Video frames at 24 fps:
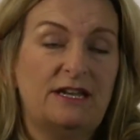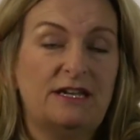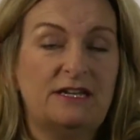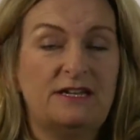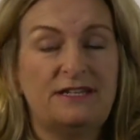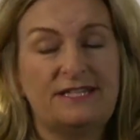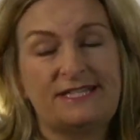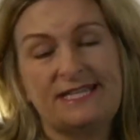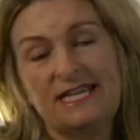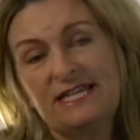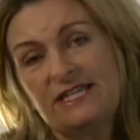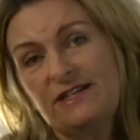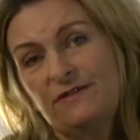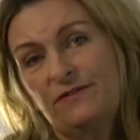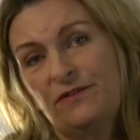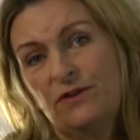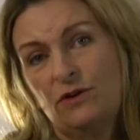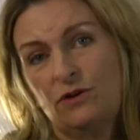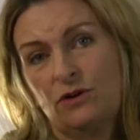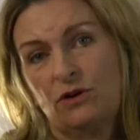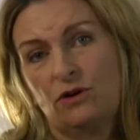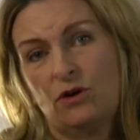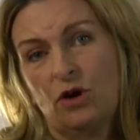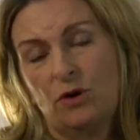Now, the Centre
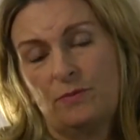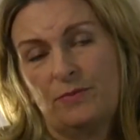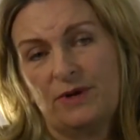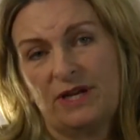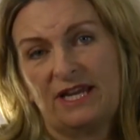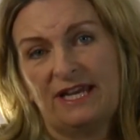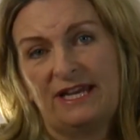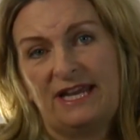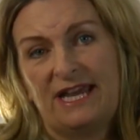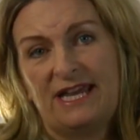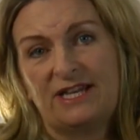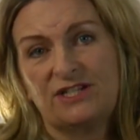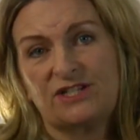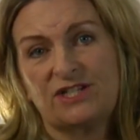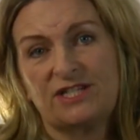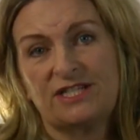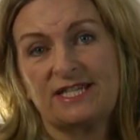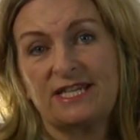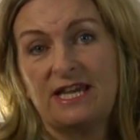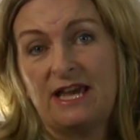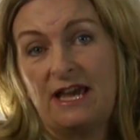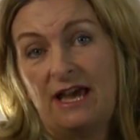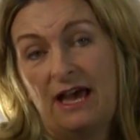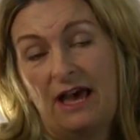for Corporate Connections